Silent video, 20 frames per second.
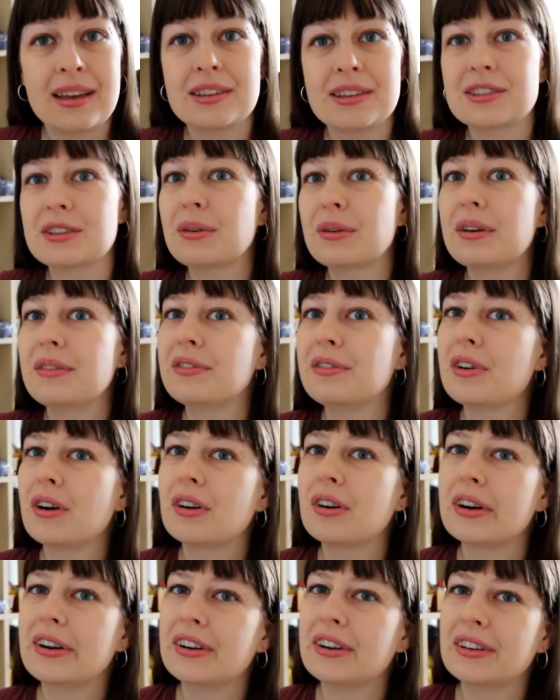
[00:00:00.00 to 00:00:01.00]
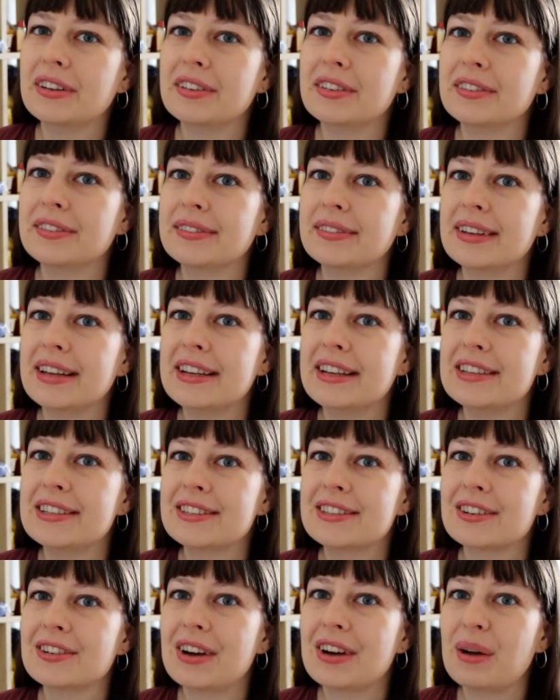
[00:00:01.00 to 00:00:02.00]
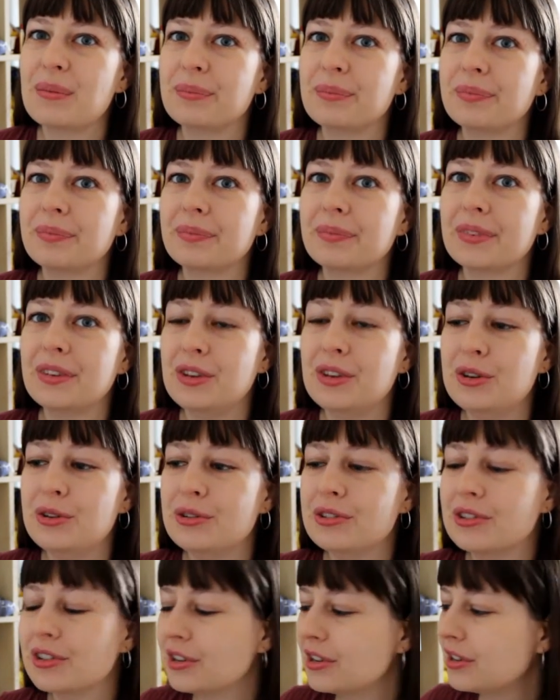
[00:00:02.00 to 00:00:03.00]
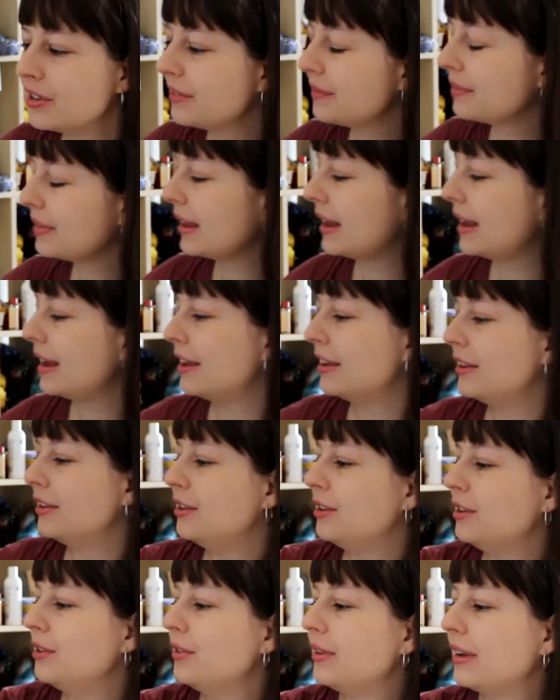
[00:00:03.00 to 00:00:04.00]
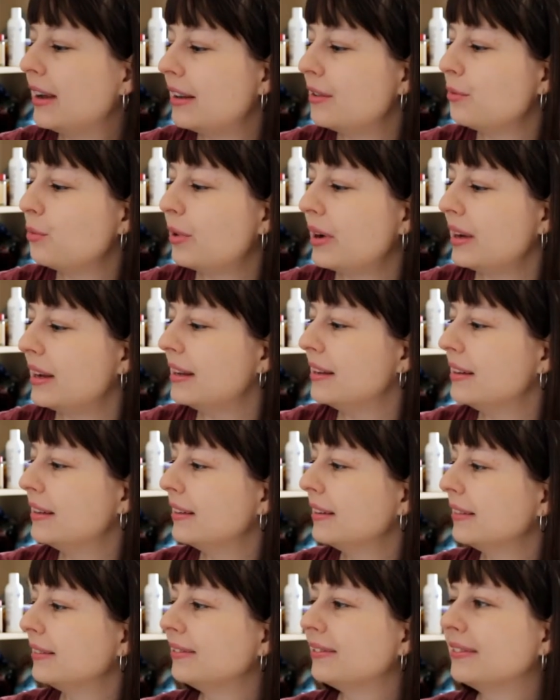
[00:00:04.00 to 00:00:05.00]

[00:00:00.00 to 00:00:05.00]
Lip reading: So if you are an Instagram user, you can win